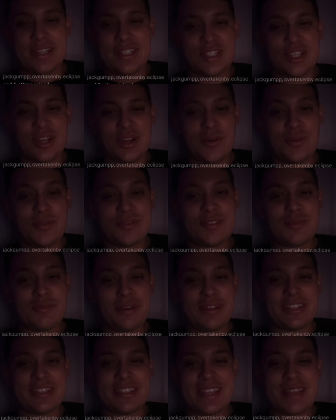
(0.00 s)
Ben Jones,
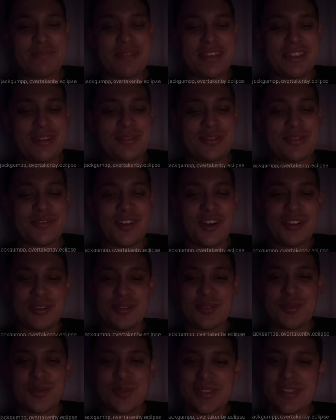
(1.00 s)
you better send me those
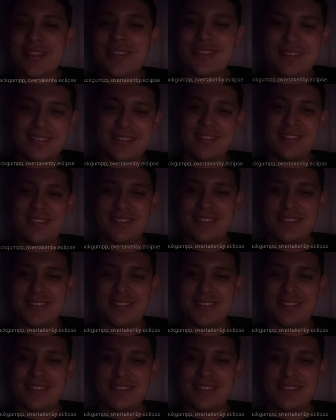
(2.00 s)
photos.